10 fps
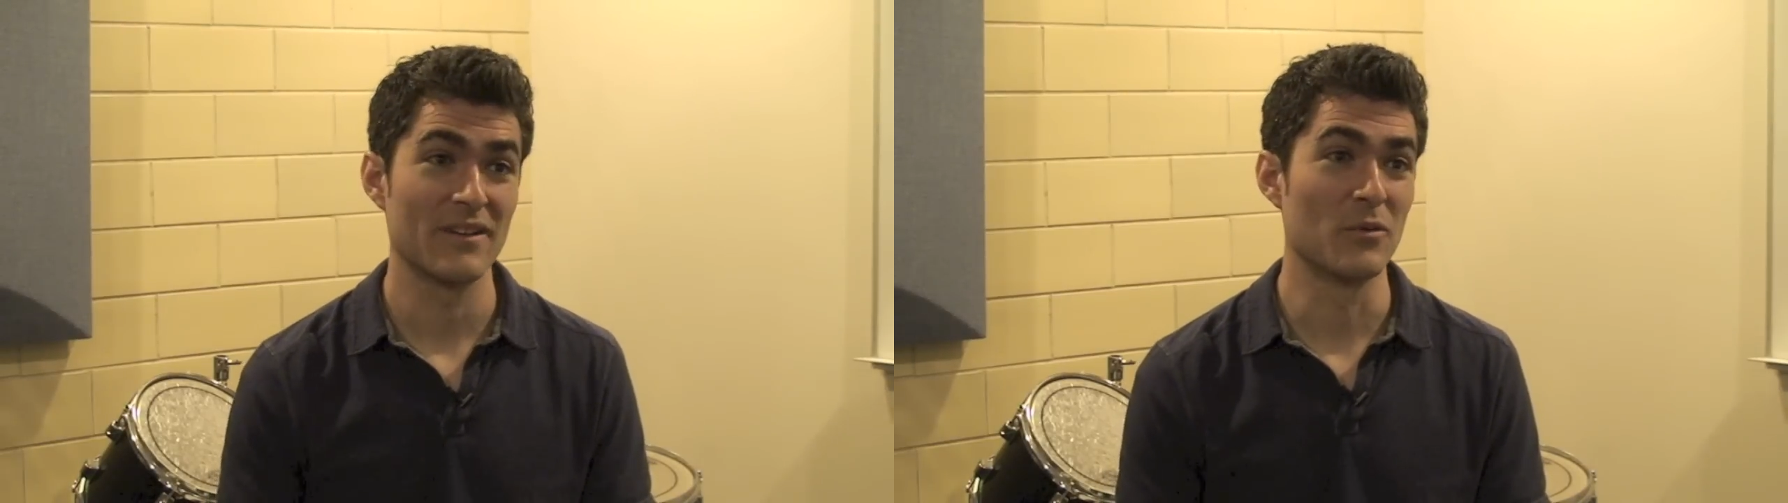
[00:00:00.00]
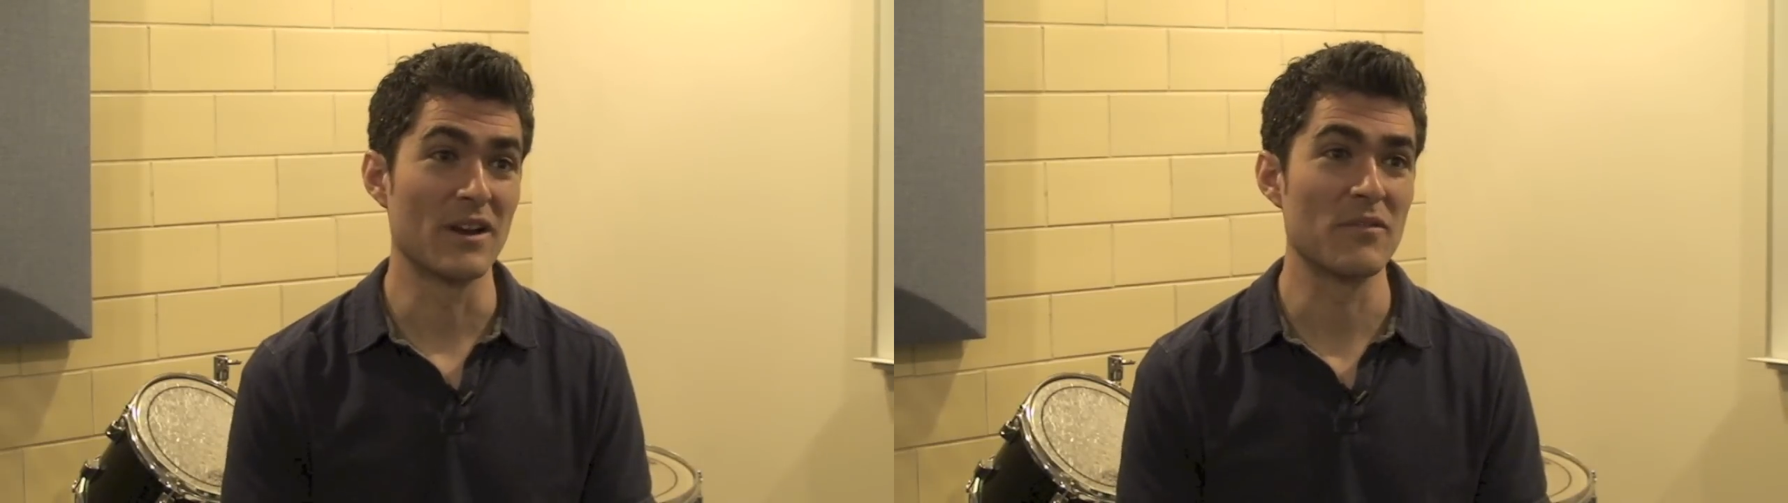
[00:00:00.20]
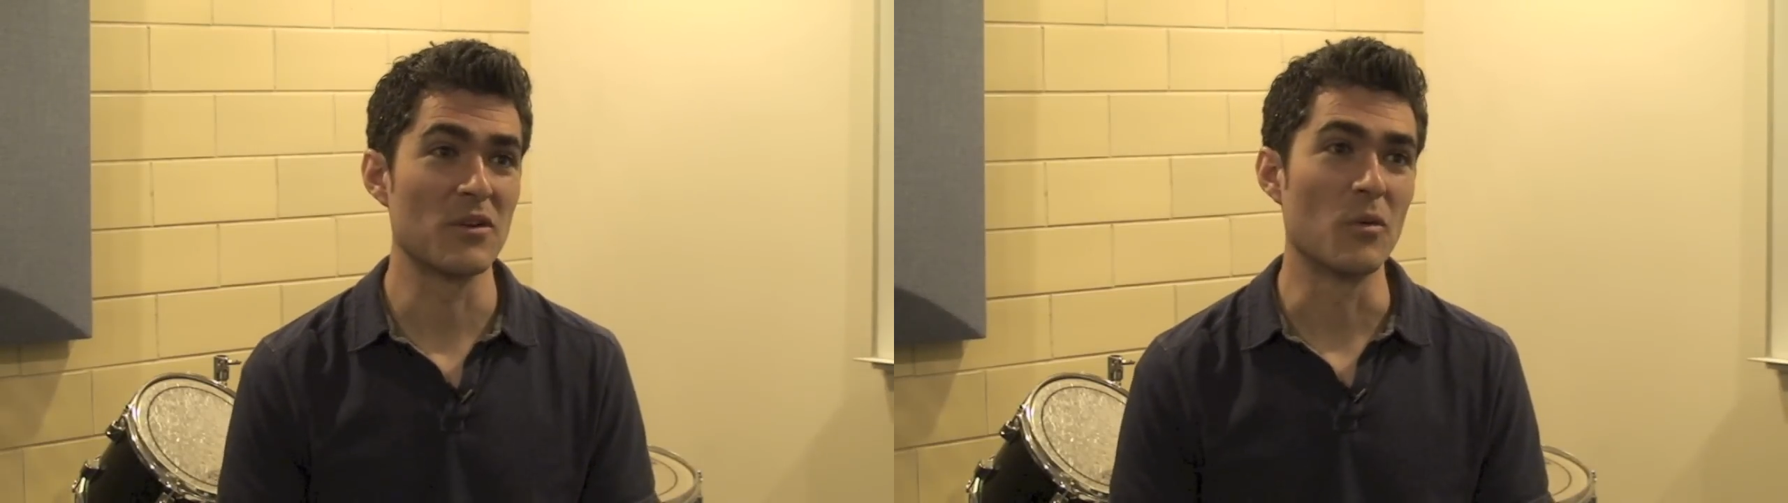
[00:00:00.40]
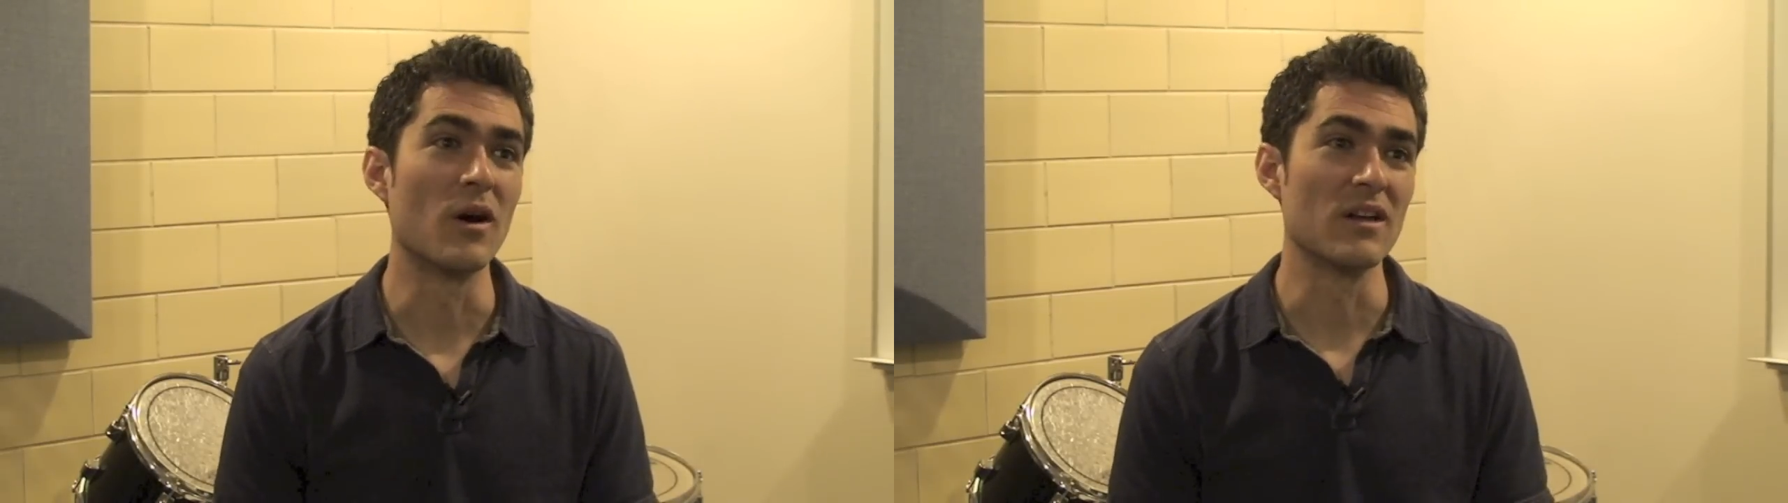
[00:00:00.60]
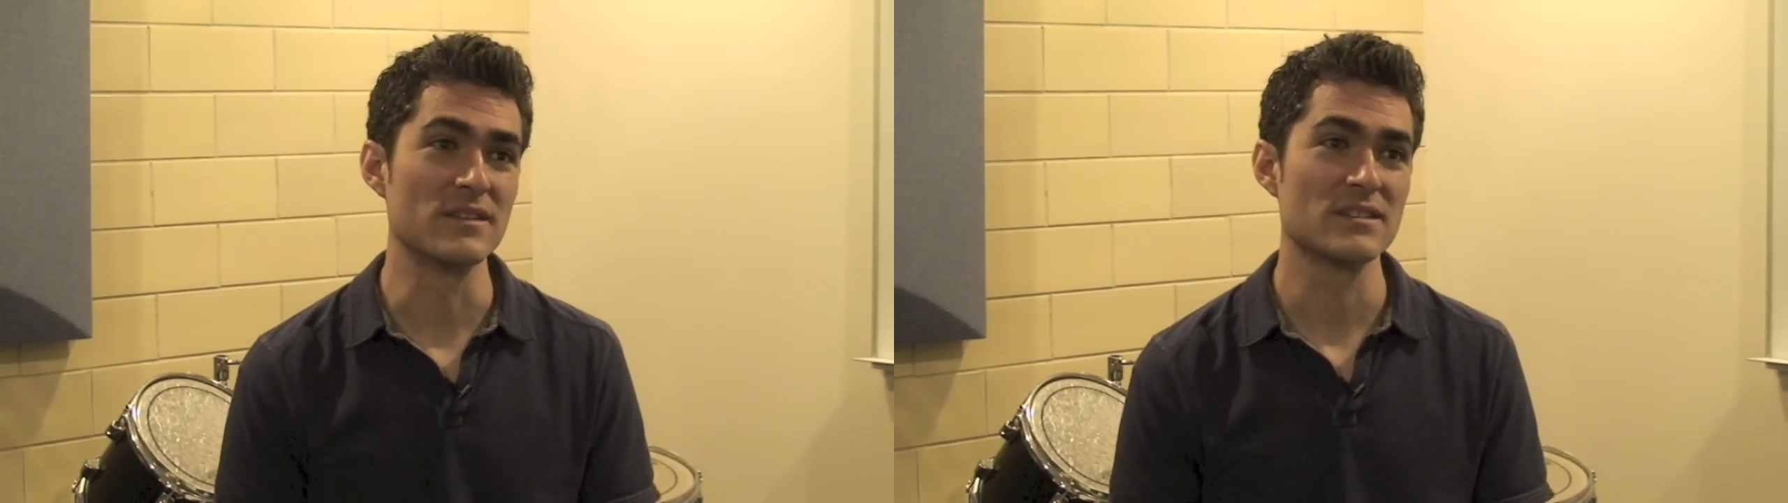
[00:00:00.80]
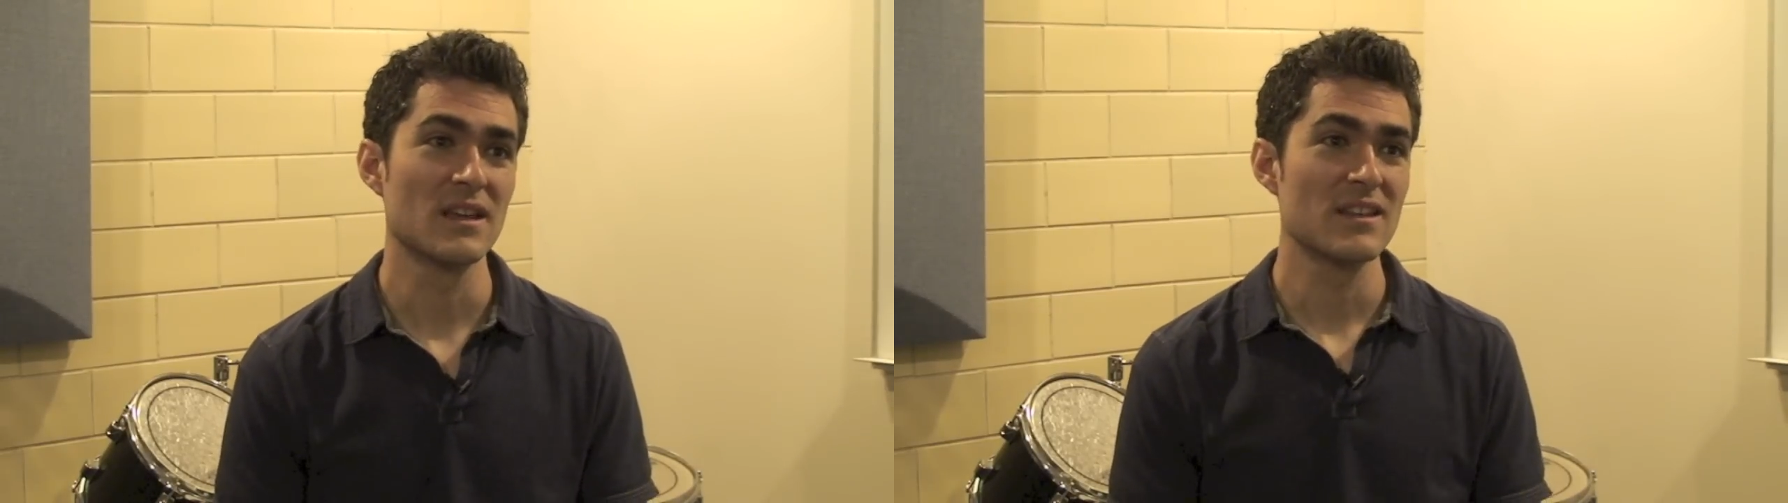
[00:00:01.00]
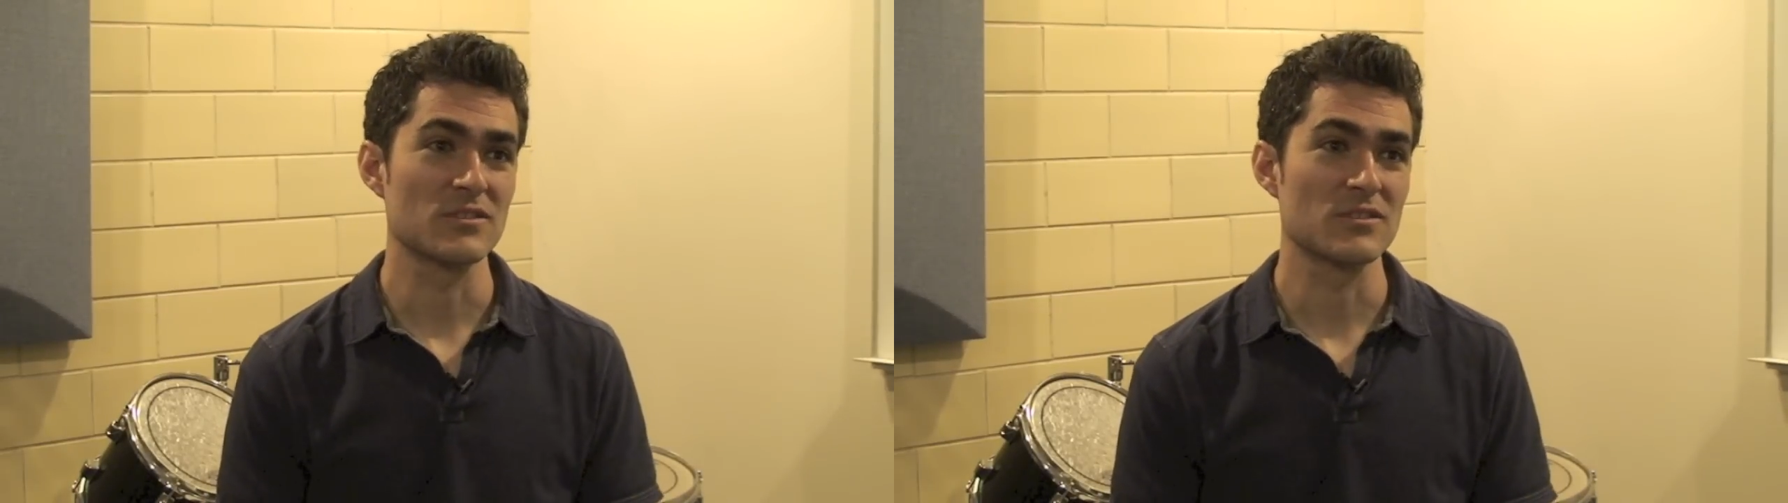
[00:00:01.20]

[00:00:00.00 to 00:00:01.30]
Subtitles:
whatever it was.